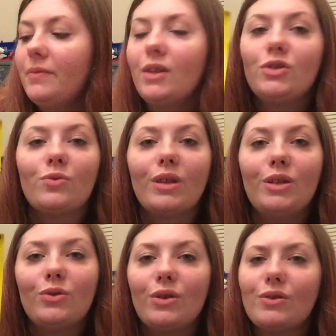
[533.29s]
And she'll really
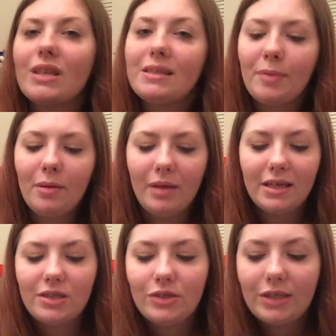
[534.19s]
enjoy those. It's been a
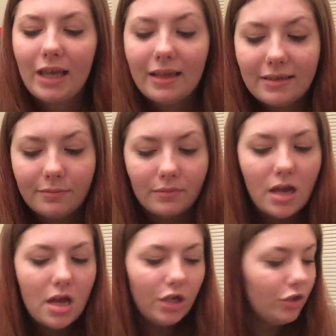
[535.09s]
minute since she's had some
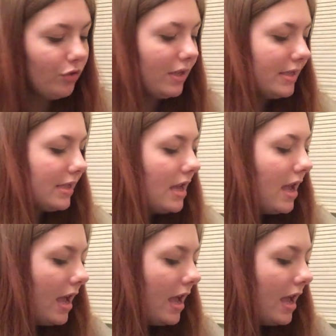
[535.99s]
treats.